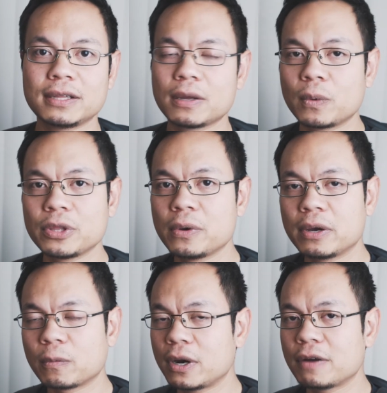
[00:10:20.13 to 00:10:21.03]
And then
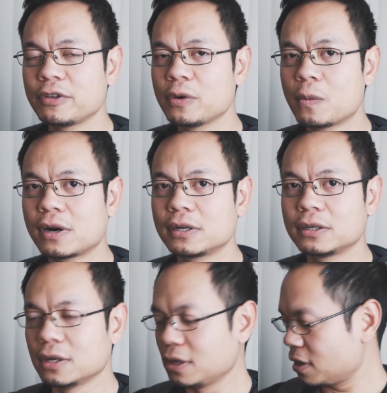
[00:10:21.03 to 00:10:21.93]
whenever you want
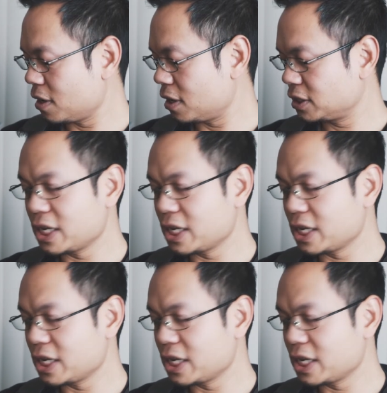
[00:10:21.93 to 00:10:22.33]
to